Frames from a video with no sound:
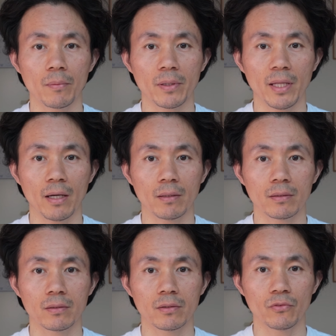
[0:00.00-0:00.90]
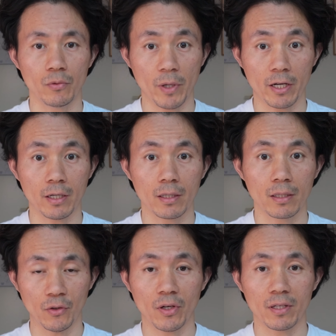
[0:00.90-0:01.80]
about now? Feel better?
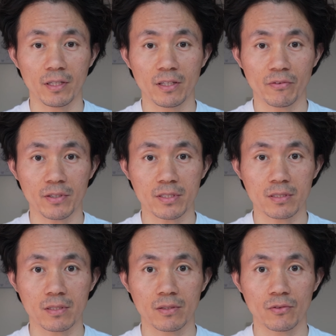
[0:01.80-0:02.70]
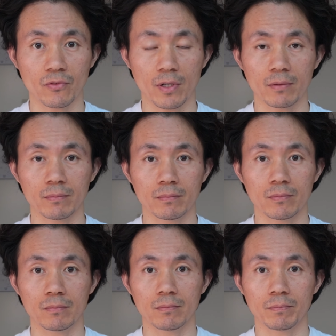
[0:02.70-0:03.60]
Can you hear the difference
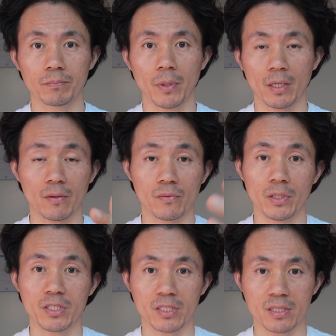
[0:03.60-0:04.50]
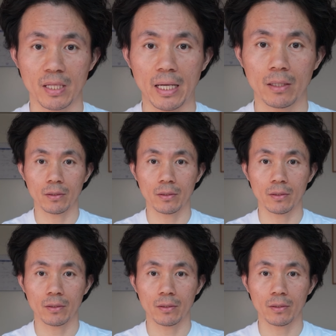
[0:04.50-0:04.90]
from Pocket 3 just now?